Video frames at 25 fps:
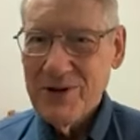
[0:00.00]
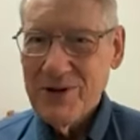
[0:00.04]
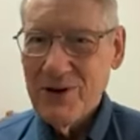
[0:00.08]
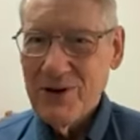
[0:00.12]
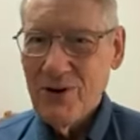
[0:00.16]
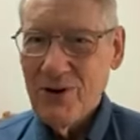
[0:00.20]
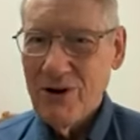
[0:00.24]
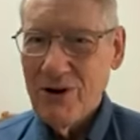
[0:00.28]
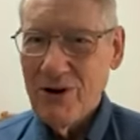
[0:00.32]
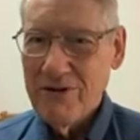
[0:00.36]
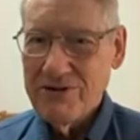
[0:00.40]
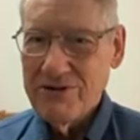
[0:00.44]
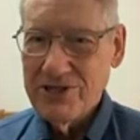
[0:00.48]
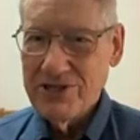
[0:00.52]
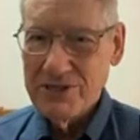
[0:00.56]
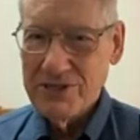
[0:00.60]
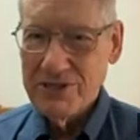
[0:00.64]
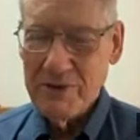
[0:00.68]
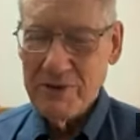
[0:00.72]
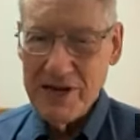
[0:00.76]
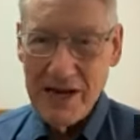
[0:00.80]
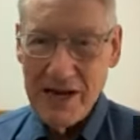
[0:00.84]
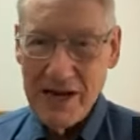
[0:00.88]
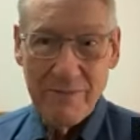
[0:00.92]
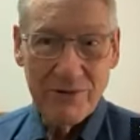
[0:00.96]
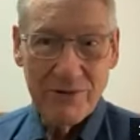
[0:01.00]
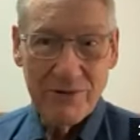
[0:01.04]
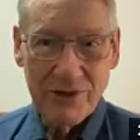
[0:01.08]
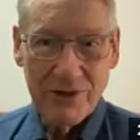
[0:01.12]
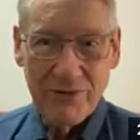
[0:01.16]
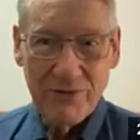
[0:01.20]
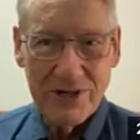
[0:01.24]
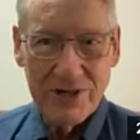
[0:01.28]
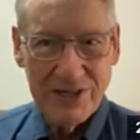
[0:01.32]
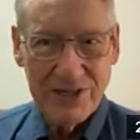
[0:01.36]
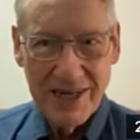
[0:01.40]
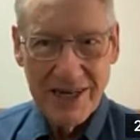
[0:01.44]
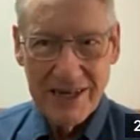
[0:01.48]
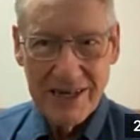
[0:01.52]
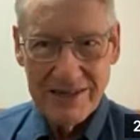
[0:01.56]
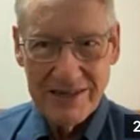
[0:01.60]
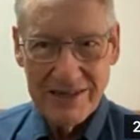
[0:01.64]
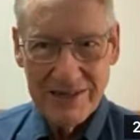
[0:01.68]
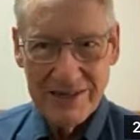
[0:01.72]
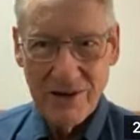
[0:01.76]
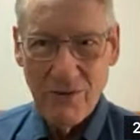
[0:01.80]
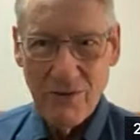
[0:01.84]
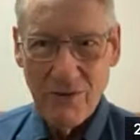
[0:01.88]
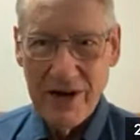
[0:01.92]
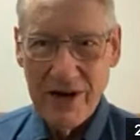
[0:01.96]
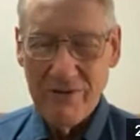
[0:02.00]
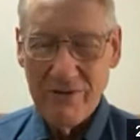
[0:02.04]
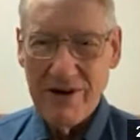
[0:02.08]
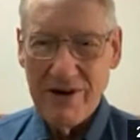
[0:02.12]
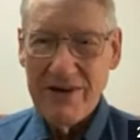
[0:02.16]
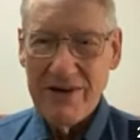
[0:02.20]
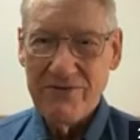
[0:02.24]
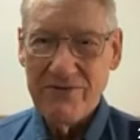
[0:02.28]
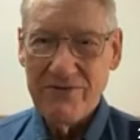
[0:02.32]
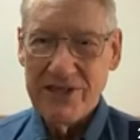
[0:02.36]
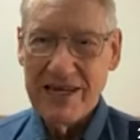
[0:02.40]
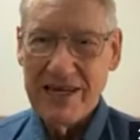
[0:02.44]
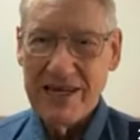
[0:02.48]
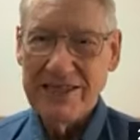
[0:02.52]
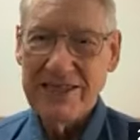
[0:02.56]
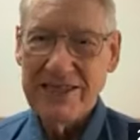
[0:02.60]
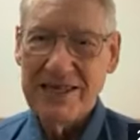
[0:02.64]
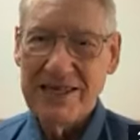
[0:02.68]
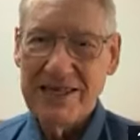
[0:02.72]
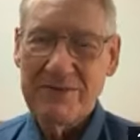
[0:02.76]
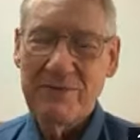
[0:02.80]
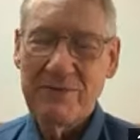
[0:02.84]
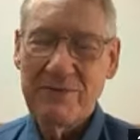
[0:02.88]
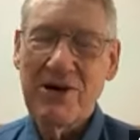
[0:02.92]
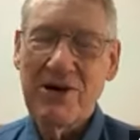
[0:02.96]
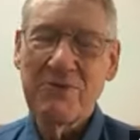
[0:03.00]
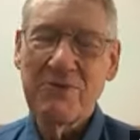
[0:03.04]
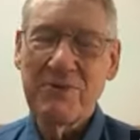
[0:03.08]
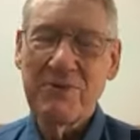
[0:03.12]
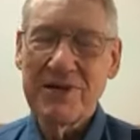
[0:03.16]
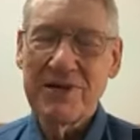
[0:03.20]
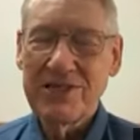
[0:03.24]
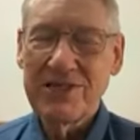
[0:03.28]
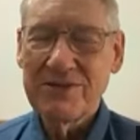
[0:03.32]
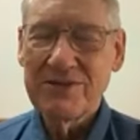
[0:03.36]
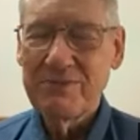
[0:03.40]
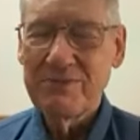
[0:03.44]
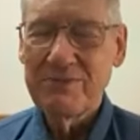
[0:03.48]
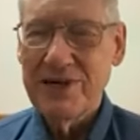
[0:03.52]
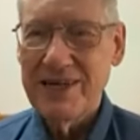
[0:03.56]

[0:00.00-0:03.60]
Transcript: or if just my armature was not quite right for that size mouthpiece.